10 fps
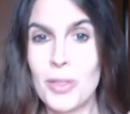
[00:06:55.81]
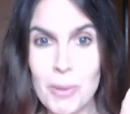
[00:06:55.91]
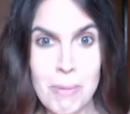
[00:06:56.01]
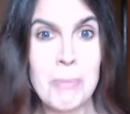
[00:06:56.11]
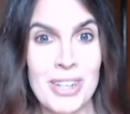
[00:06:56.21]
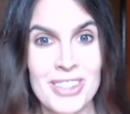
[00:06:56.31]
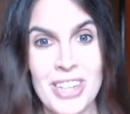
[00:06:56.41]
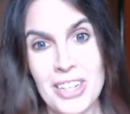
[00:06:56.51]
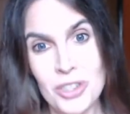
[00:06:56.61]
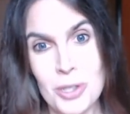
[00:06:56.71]
The moment you're
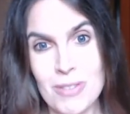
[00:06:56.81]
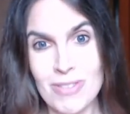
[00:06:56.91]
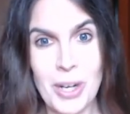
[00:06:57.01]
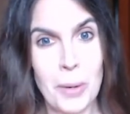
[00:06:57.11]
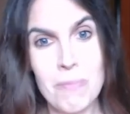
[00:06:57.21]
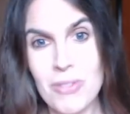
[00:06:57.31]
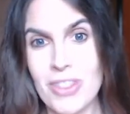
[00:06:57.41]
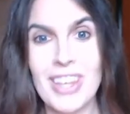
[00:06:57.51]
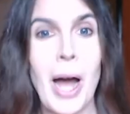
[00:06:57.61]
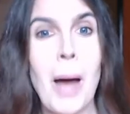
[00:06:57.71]
done, just, you know,
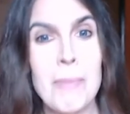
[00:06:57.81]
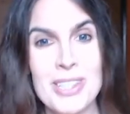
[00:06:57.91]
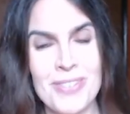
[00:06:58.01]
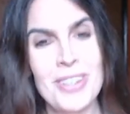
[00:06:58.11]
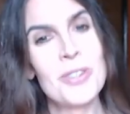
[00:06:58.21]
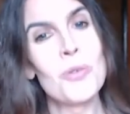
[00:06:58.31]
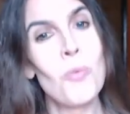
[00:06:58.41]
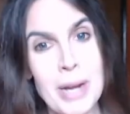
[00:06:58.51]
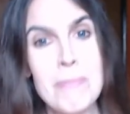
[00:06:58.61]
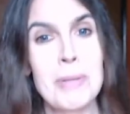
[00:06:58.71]
the comments field is right